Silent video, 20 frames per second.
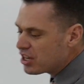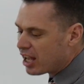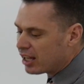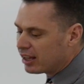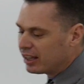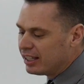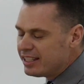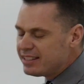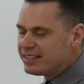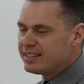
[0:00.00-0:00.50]
not
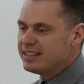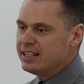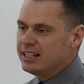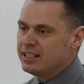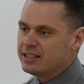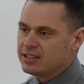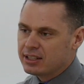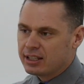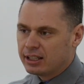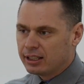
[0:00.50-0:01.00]

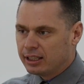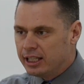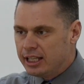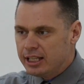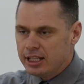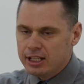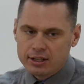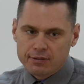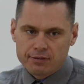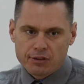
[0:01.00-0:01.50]
listening to the
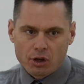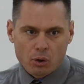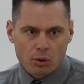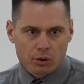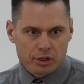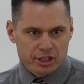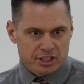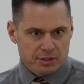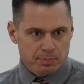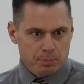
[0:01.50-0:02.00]
leading of the
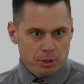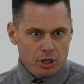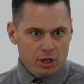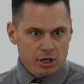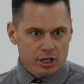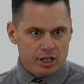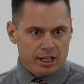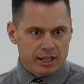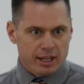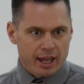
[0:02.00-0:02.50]
Holy
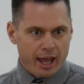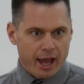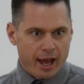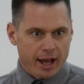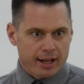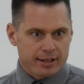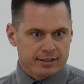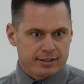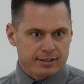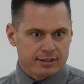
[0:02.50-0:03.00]
Spirit in
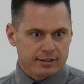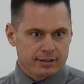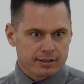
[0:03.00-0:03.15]
that,